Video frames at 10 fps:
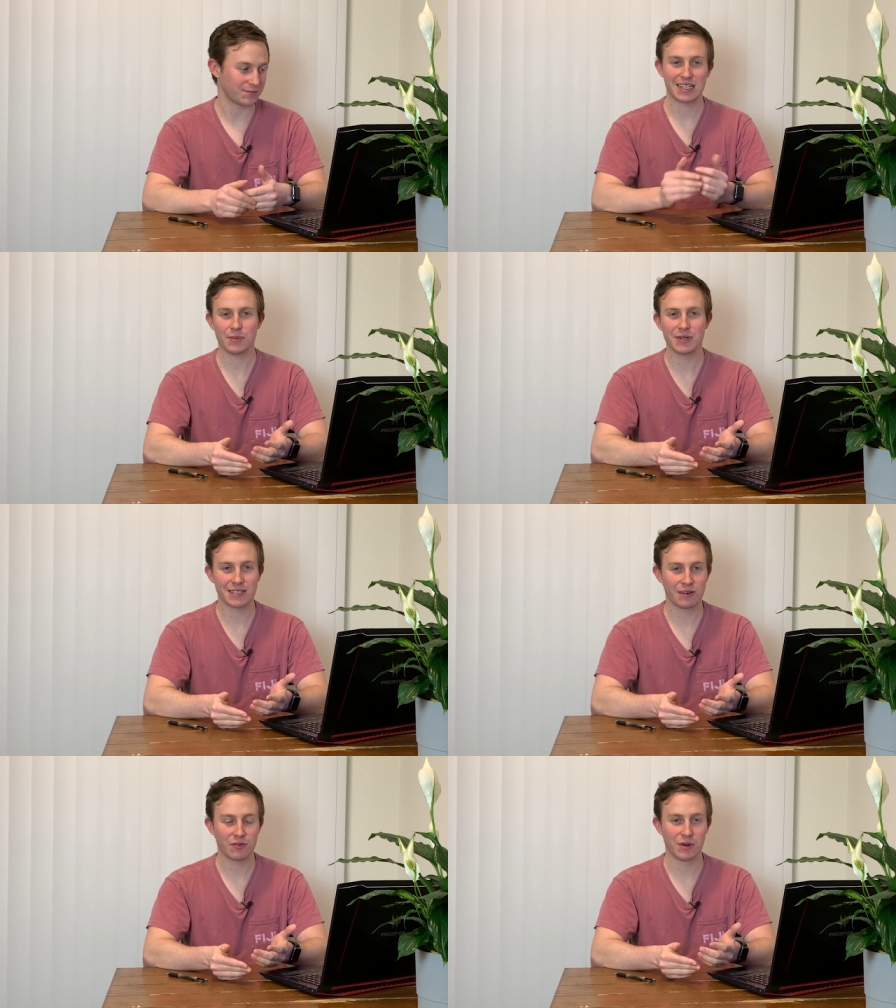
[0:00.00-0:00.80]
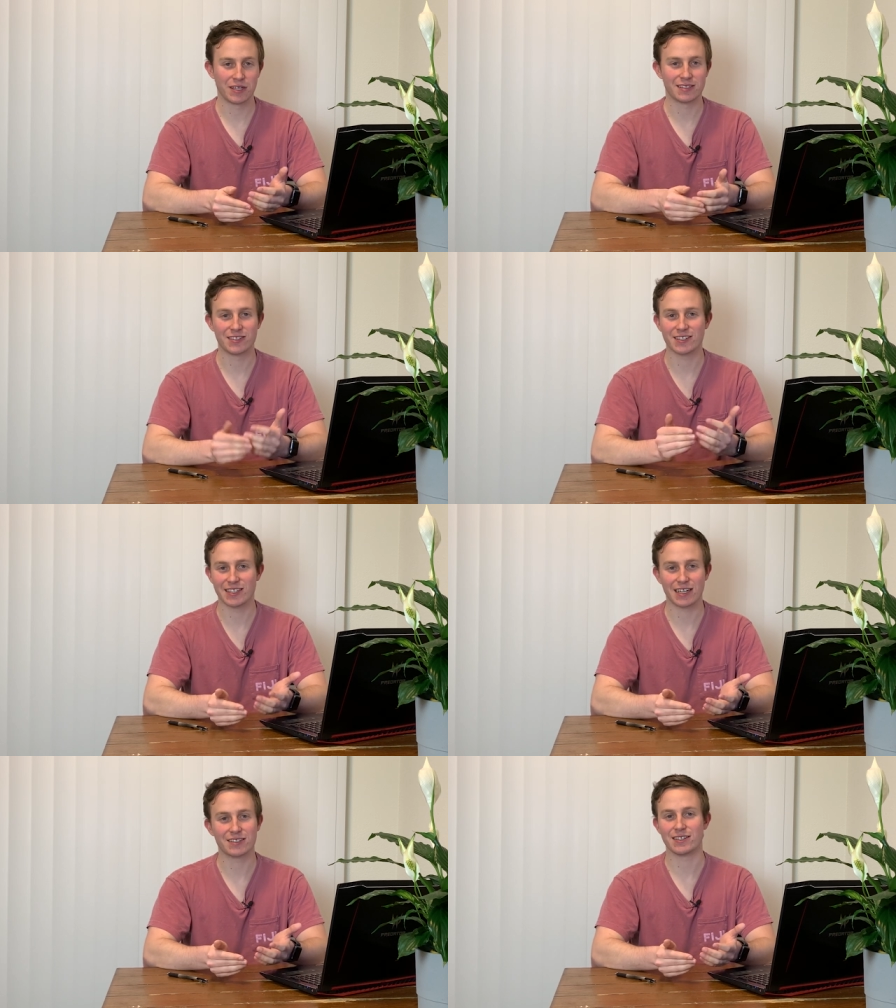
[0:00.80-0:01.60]
As I've been saying for months, the
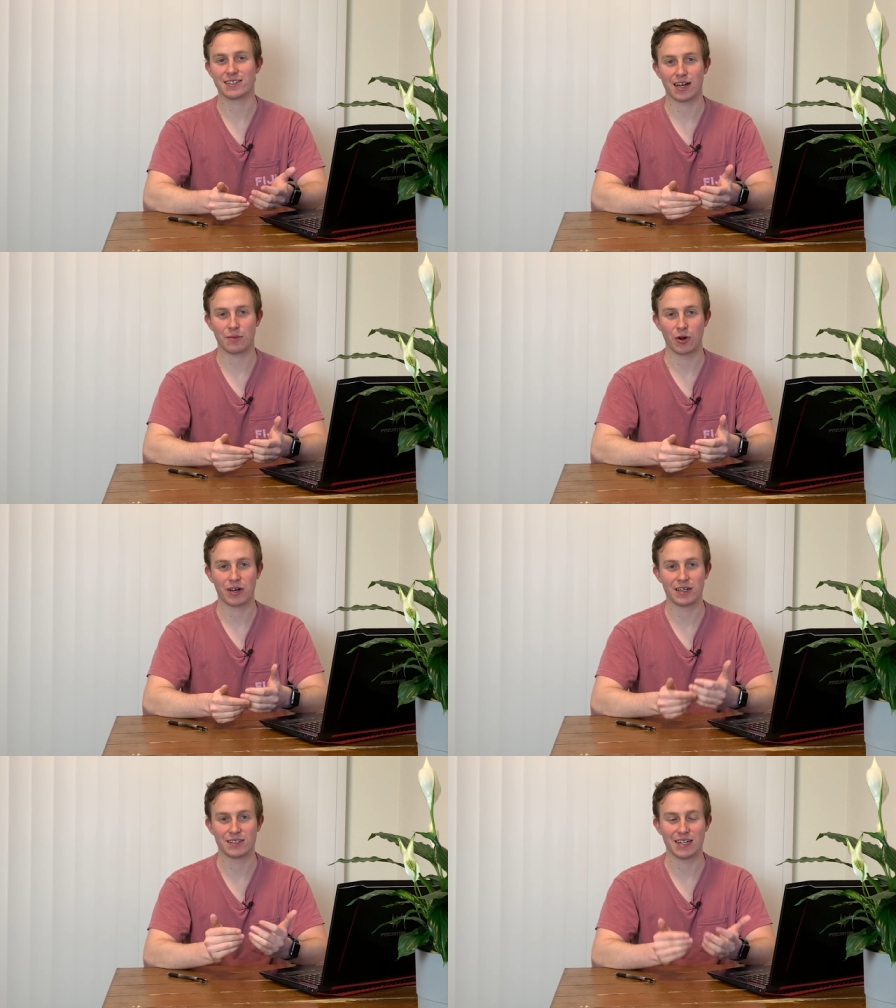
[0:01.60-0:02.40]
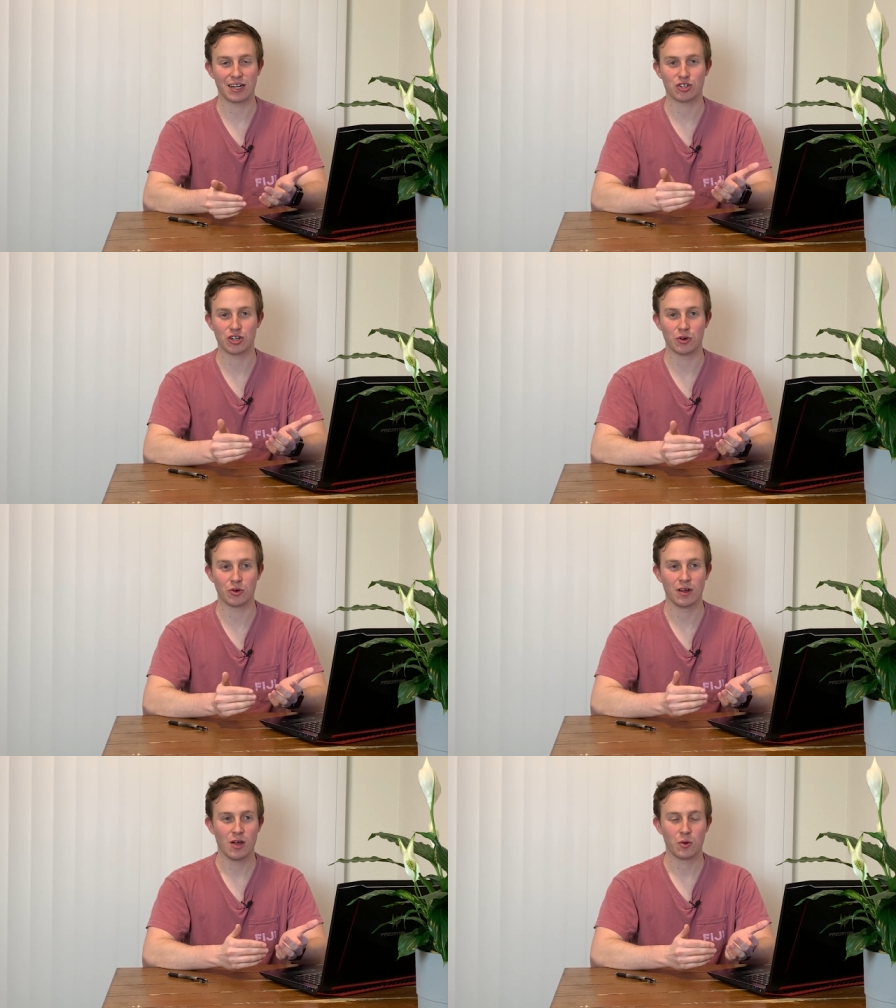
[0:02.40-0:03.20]
success of the stock market is not
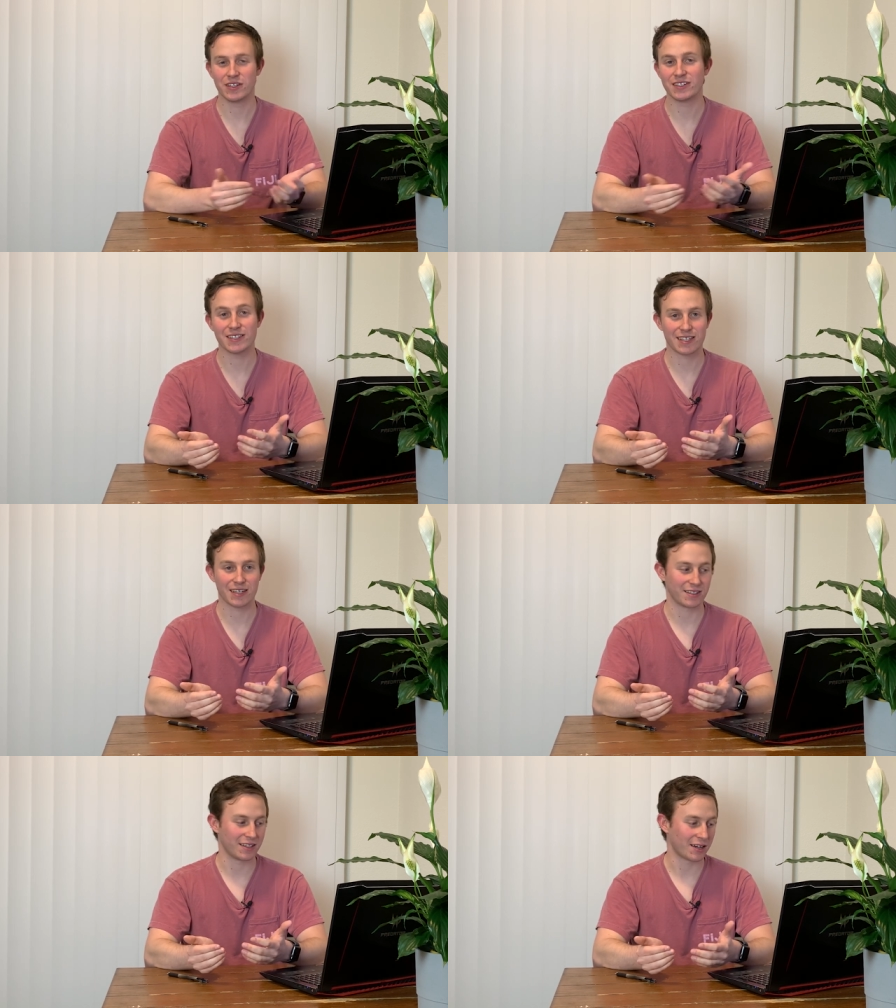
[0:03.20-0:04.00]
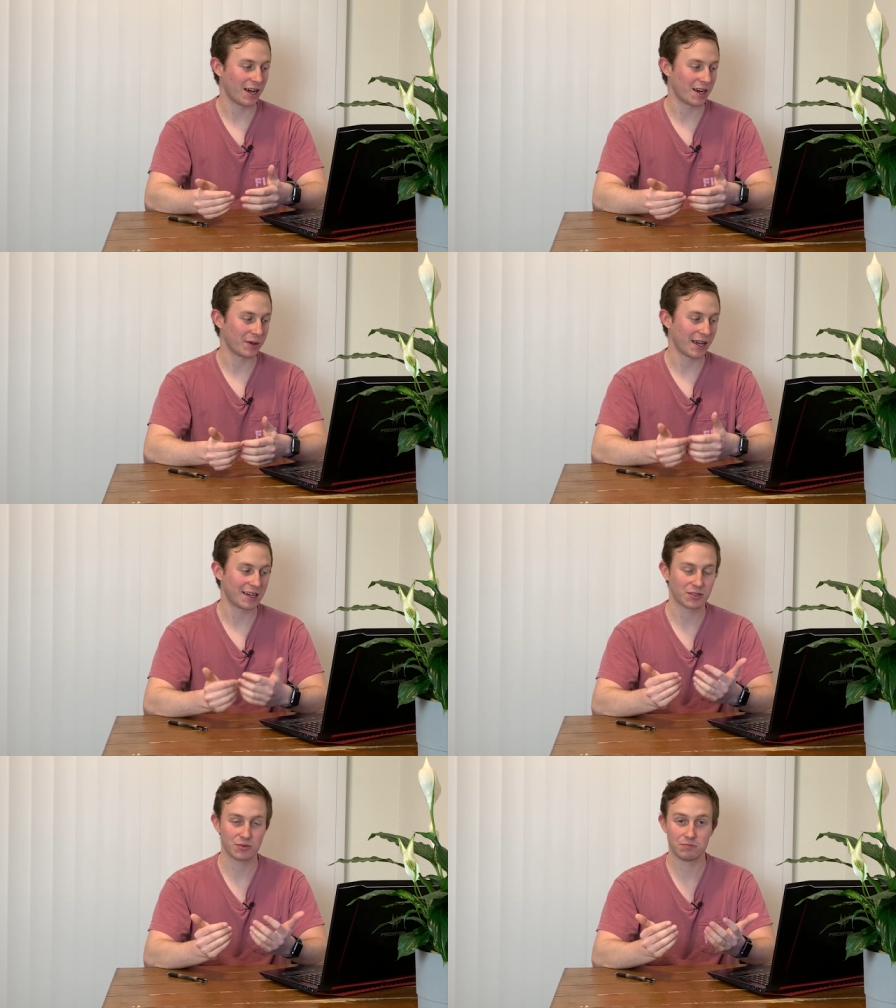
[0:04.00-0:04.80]
shown with the success of the economy.
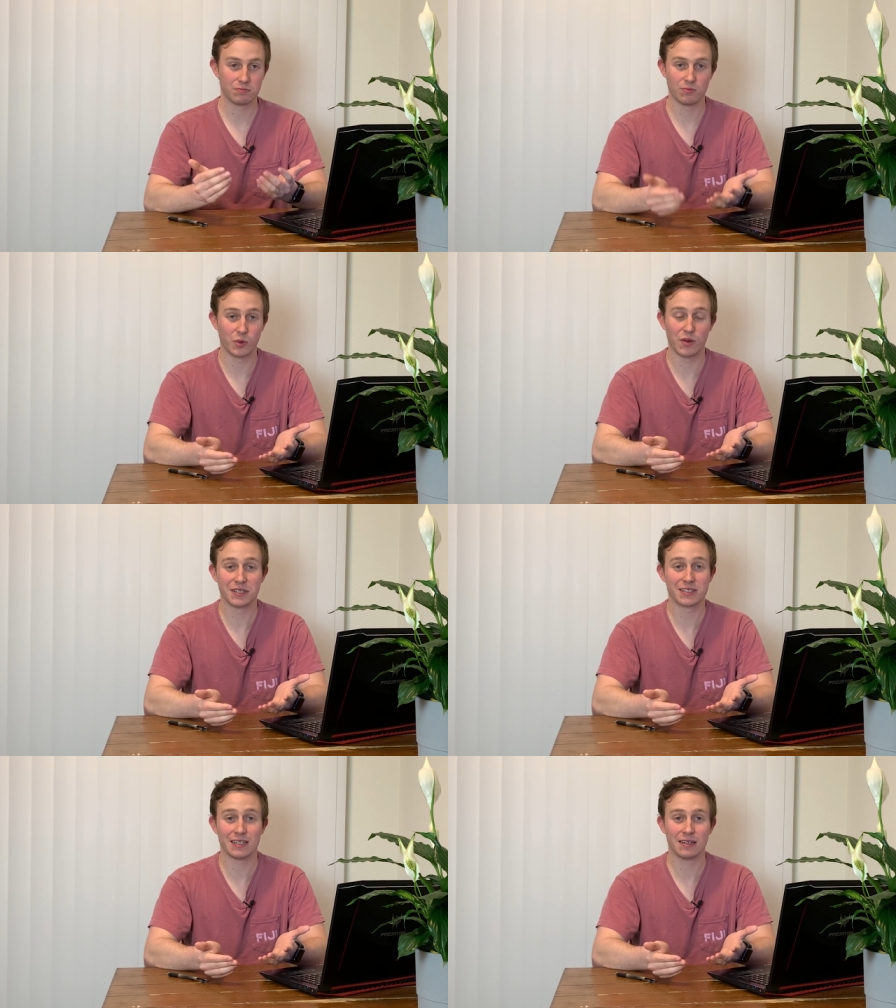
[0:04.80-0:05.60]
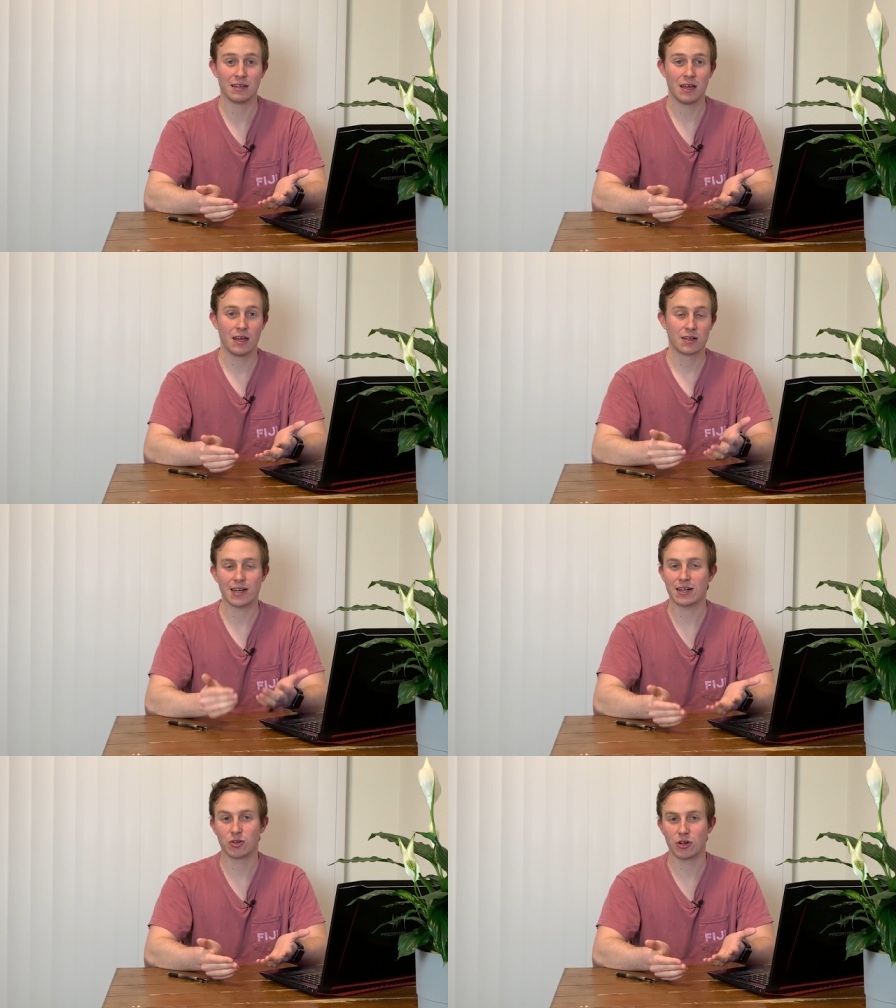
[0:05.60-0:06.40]
As we've been seeing,
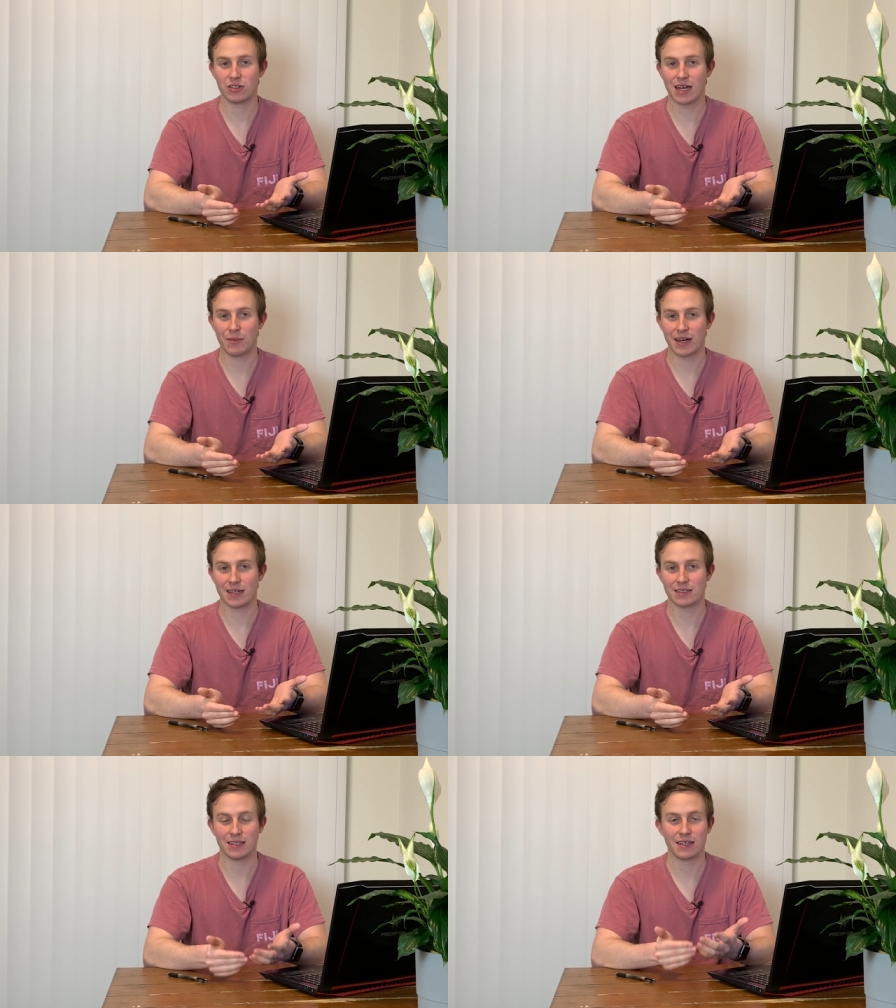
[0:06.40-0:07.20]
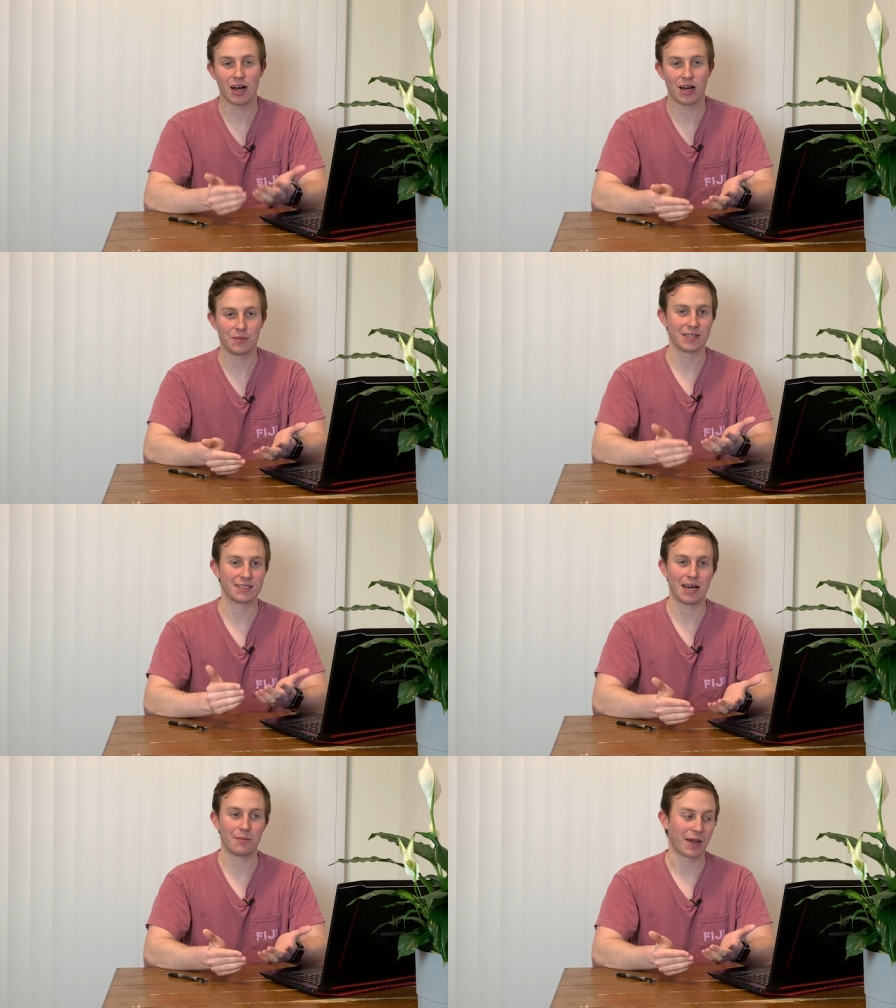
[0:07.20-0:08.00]
stocks are at all-time highs, the economy
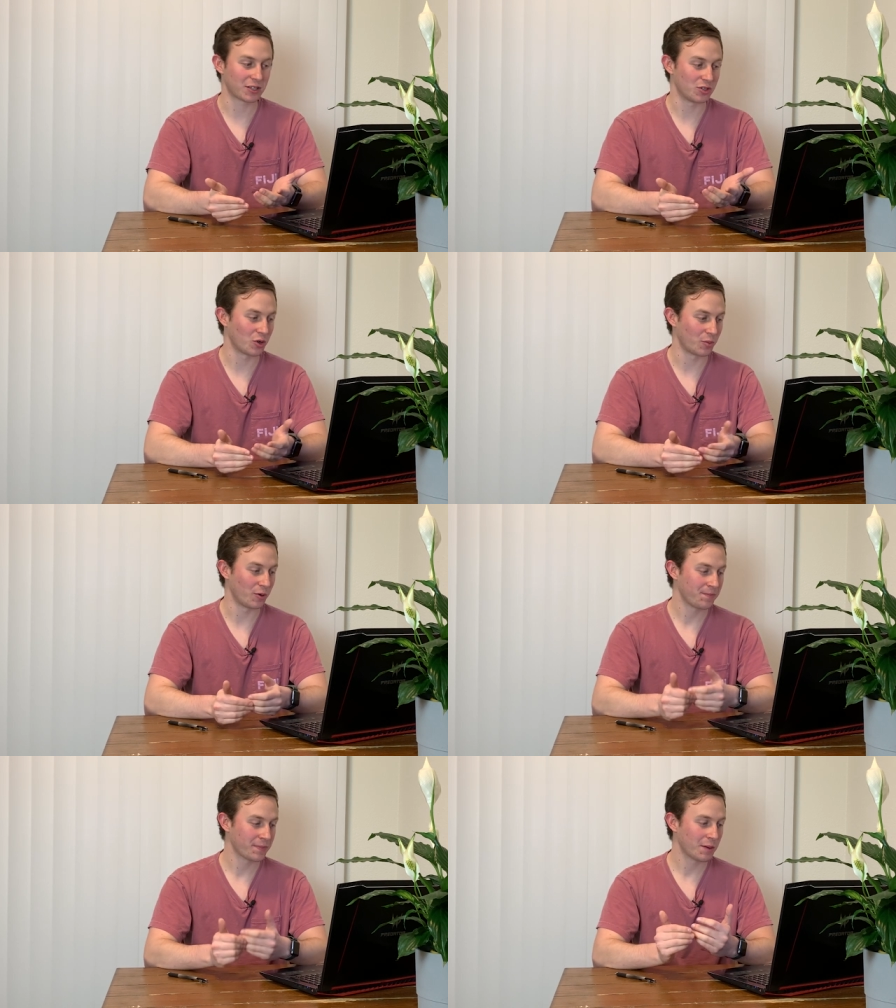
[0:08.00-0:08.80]
is not back to normal.